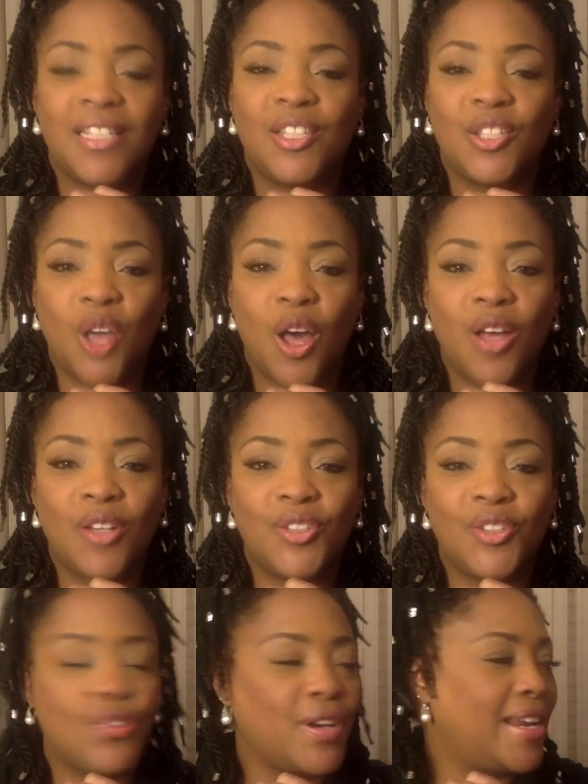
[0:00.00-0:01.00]

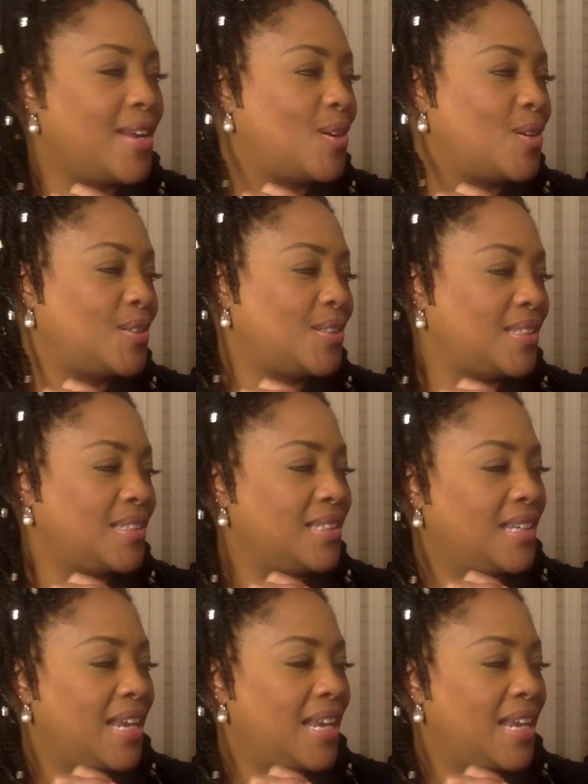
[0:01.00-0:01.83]
Cendrillon.